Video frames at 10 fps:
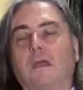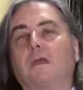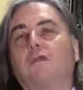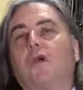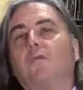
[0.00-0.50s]

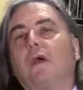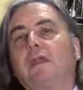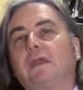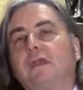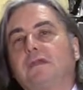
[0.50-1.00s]

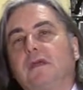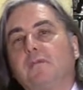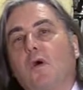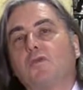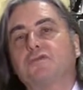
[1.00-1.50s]
Normally, the
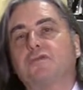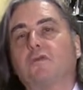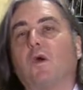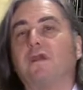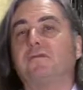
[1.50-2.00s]
most
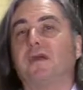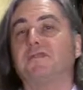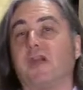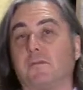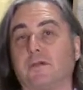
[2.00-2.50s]
qualified
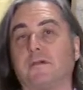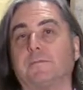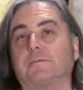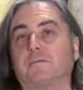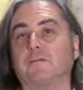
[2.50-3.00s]
drummer
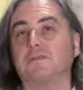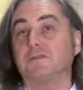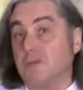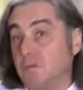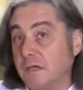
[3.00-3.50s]
which
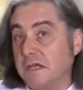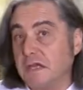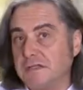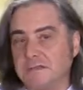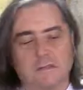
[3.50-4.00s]
is not my
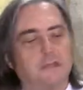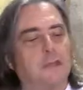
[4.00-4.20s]
case,